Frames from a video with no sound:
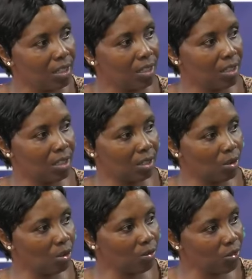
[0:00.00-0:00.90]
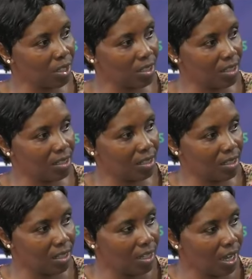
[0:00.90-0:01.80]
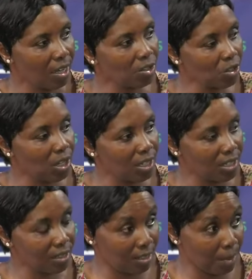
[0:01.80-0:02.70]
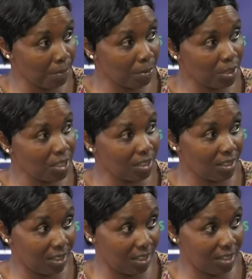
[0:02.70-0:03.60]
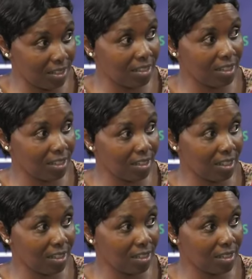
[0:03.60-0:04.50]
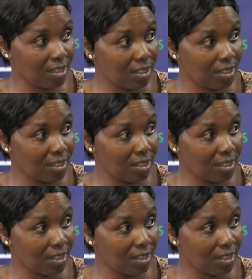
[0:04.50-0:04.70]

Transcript: the offices actually supporting the researchers